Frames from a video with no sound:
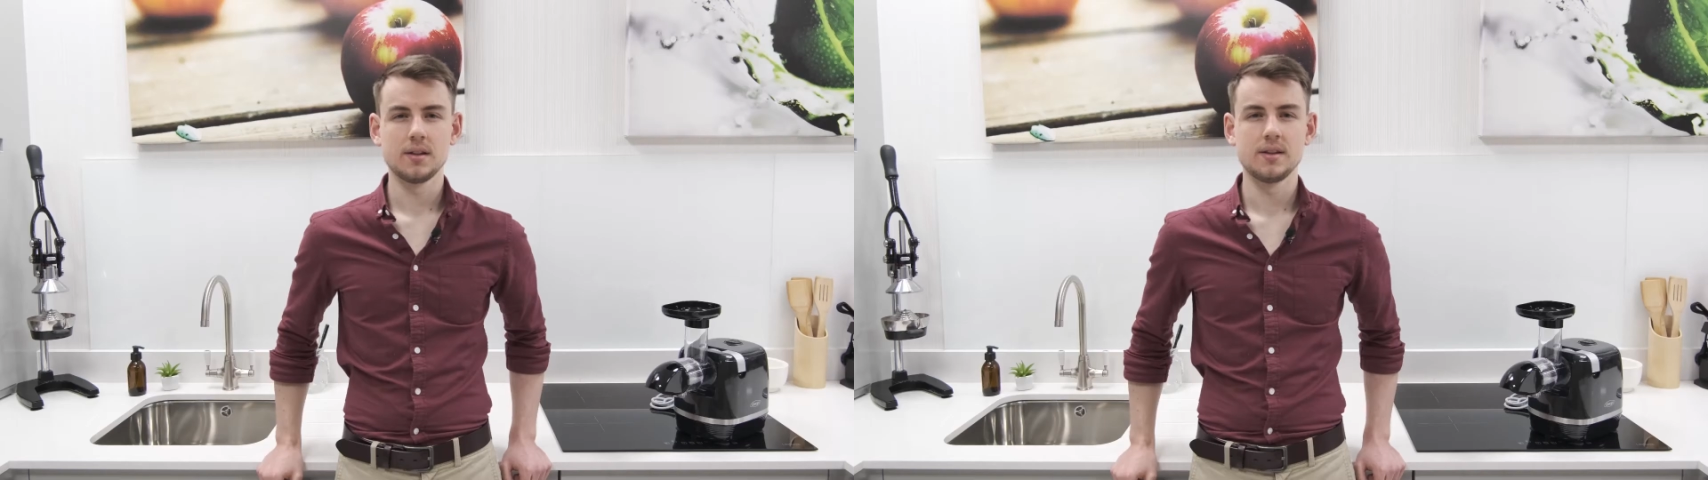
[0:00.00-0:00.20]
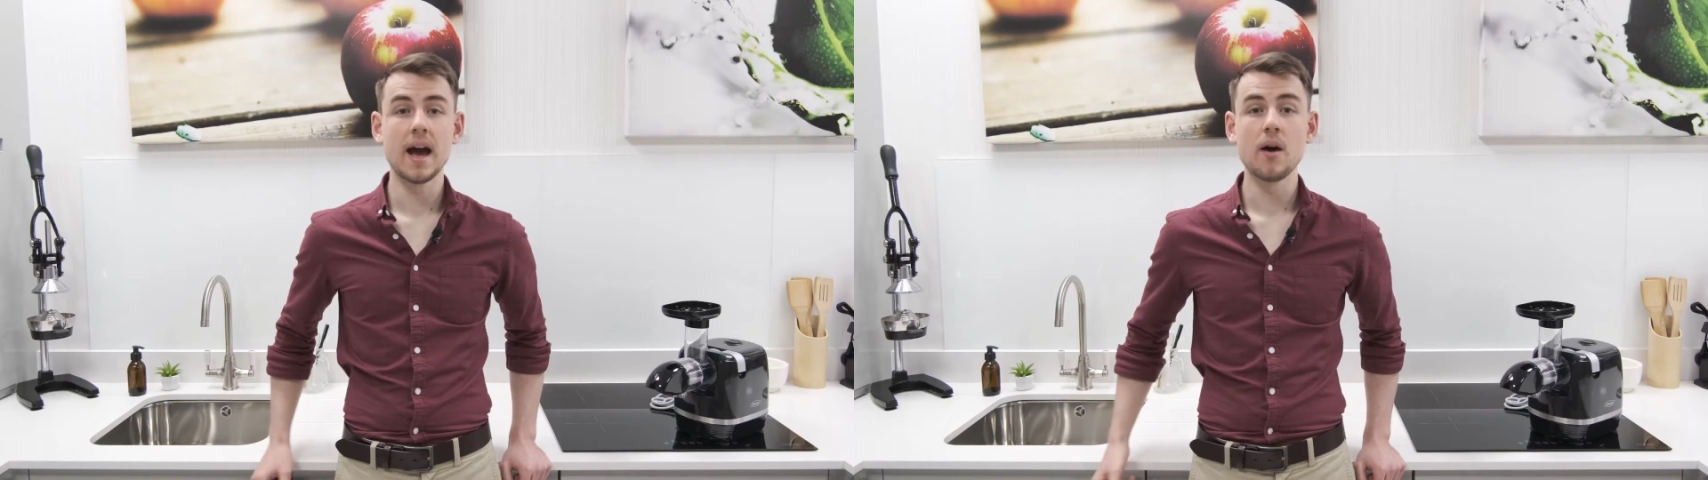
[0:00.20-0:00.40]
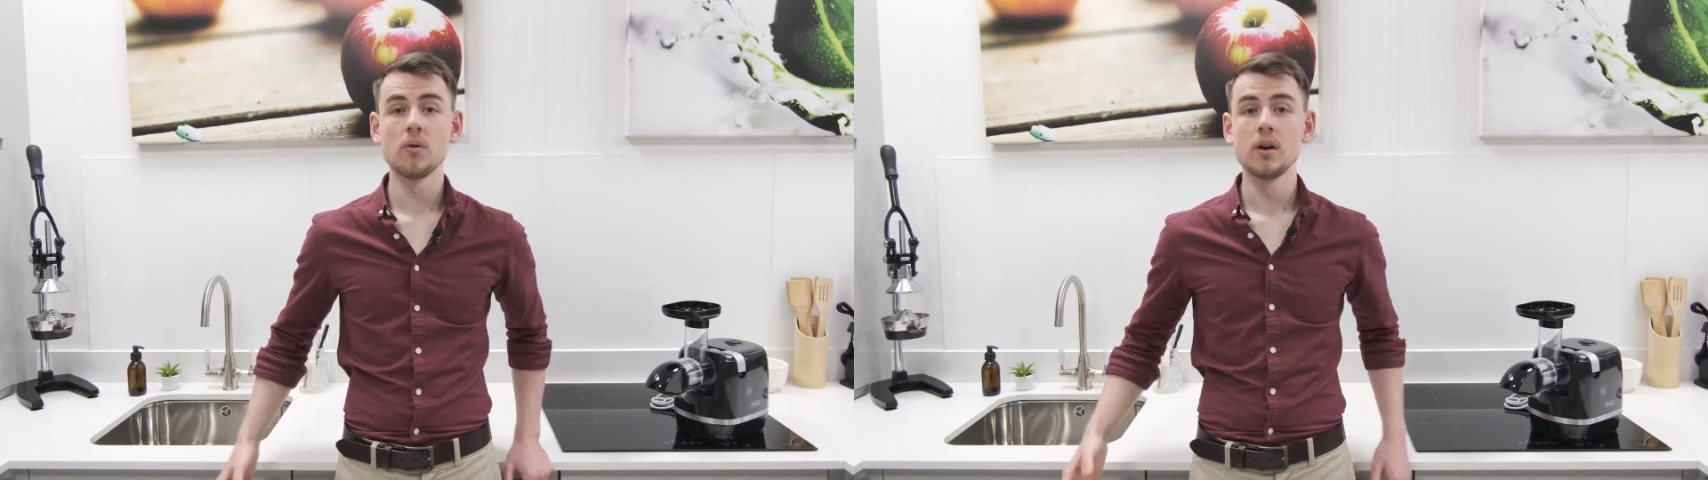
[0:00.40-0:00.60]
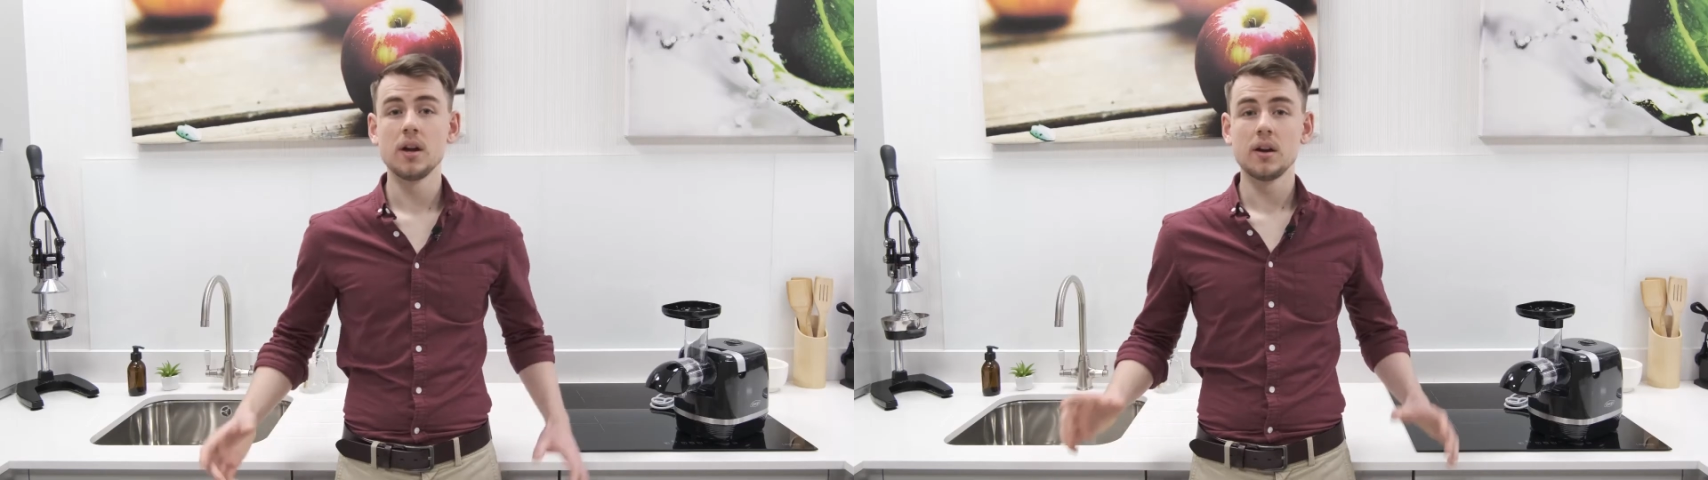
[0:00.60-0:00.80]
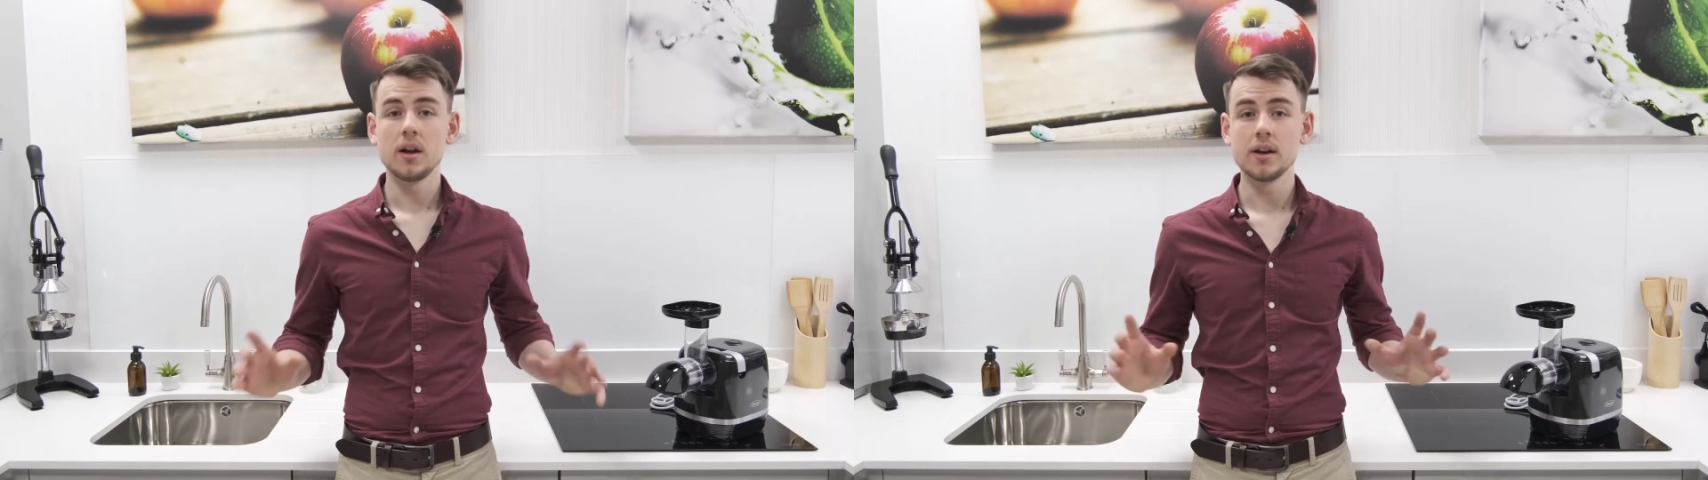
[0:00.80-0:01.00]
Now,
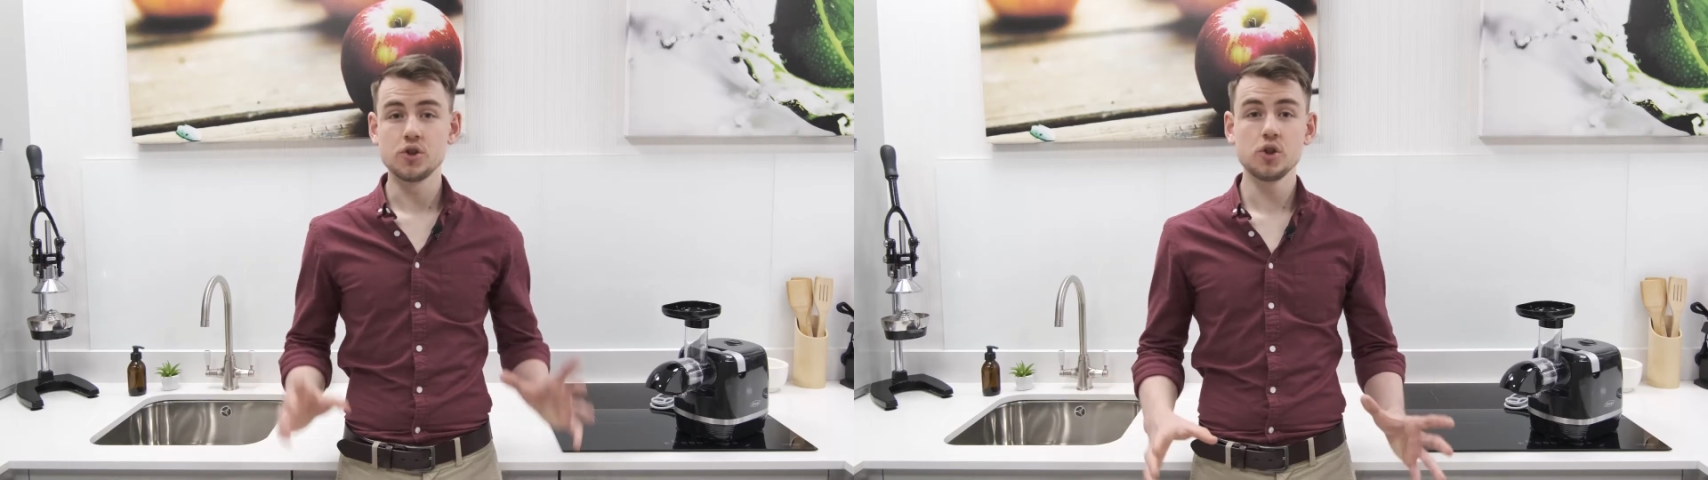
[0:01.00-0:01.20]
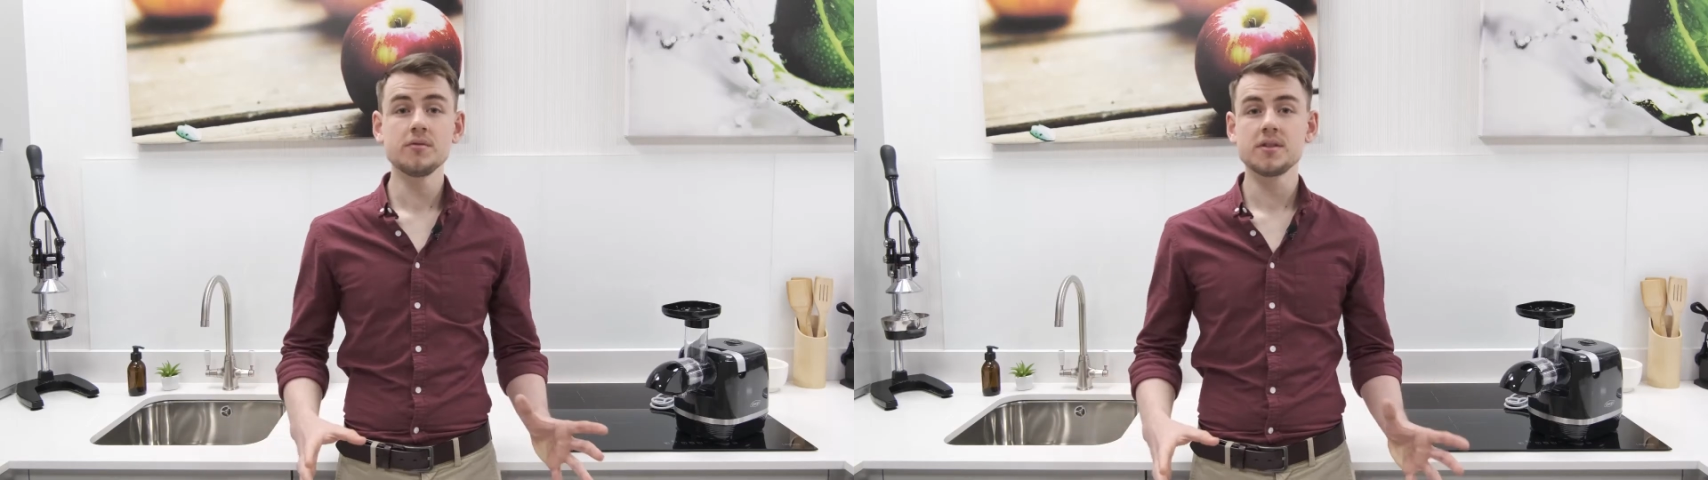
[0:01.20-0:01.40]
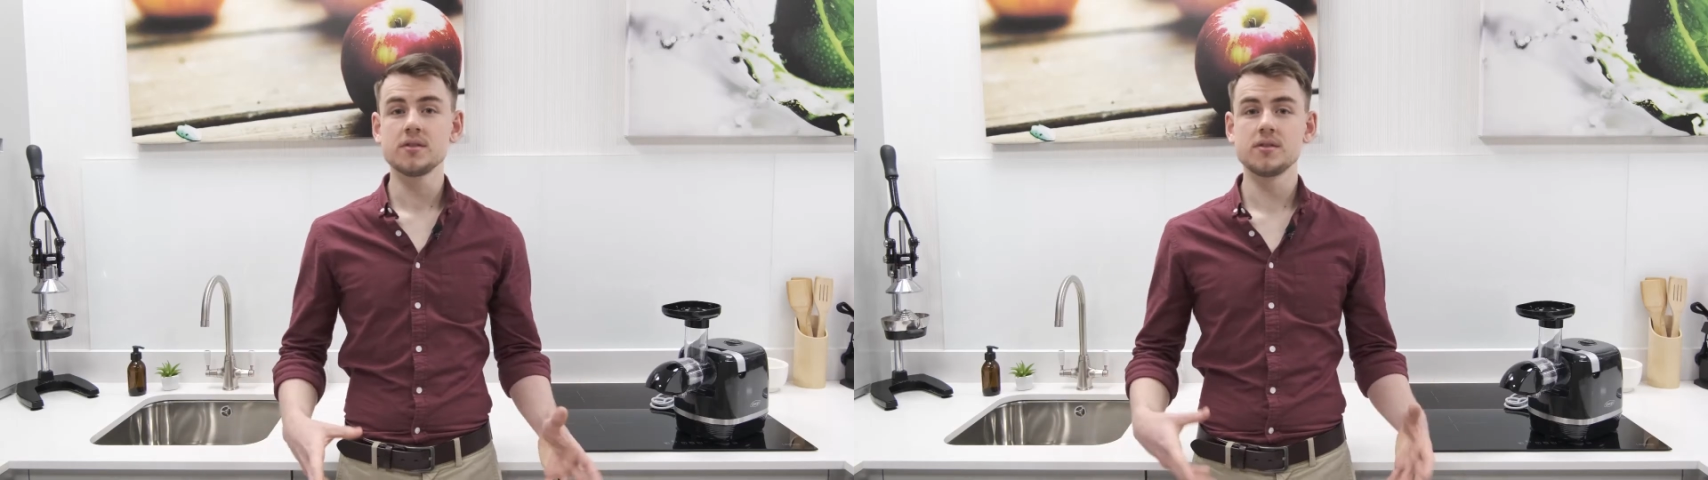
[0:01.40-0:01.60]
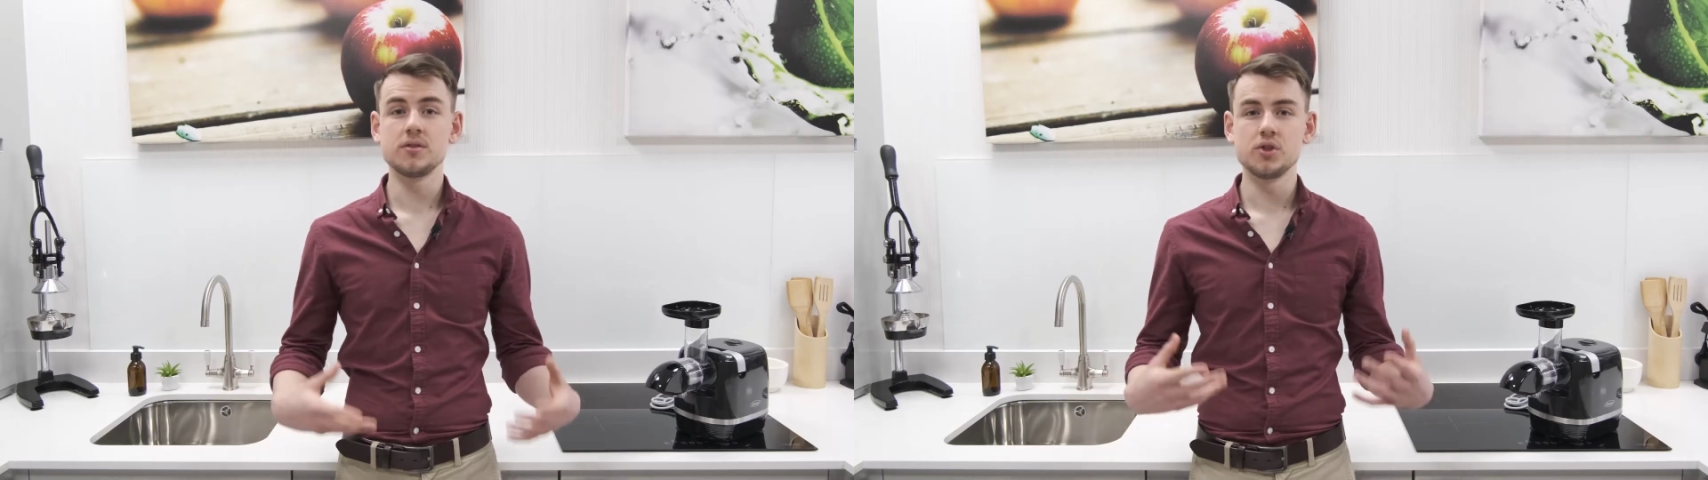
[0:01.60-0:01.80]
a juicer's